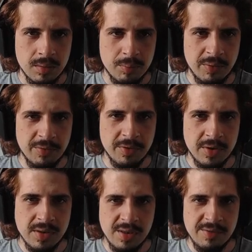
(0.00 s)

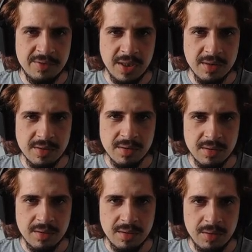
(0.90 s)
Prefers
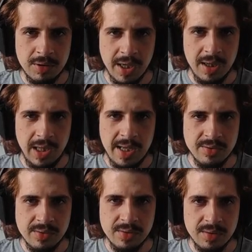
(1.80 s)
evenings. Okay,
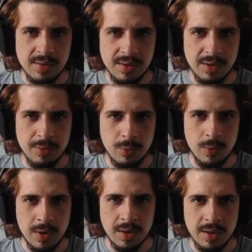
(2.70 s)
less, then you'll
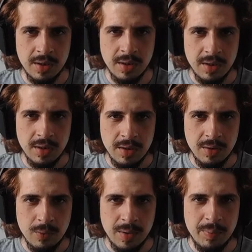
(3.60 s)
work
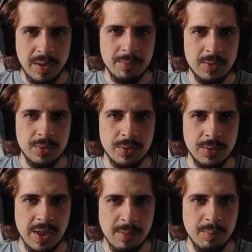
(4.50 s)
1 p.m.
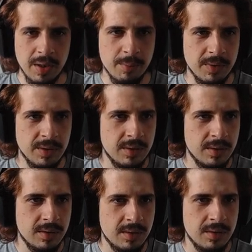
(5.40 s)
to 9 p.m.
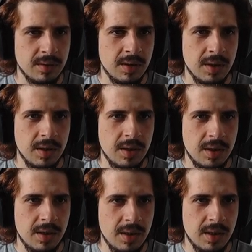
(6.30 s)

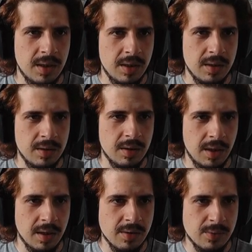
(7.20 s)
And
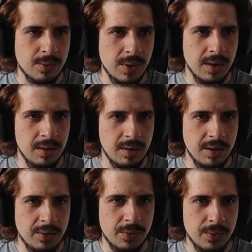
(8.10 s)
I guess we'll
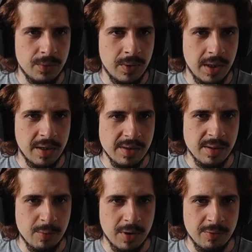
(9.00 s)
need to hire
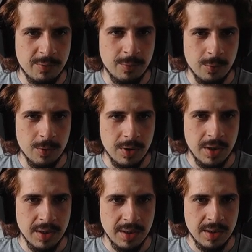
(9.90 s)
someone
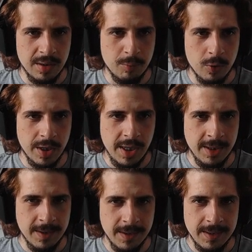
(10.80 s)
for the
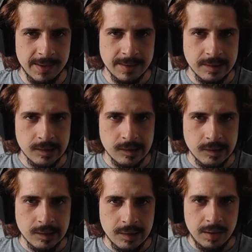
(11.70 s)
morning,
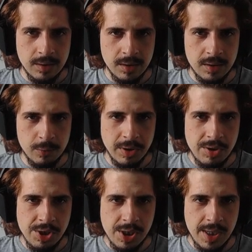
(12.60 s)
uh,
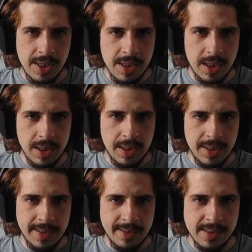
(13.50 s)
which
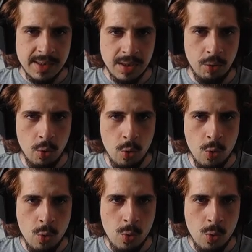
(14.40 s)
is who?